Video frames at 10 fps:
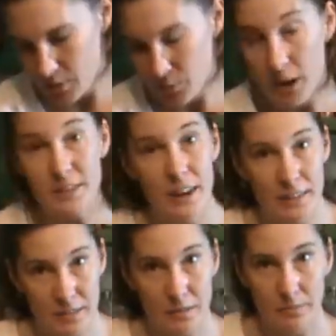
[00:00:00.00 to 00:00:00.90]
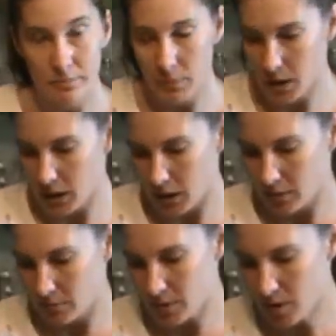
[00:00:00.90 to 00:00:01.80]
process
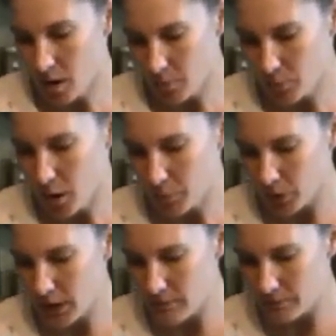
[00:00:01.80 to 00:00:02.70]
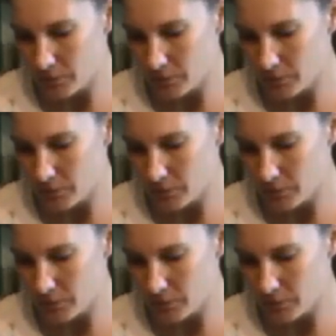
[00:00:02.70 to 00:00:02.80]
my stock properly,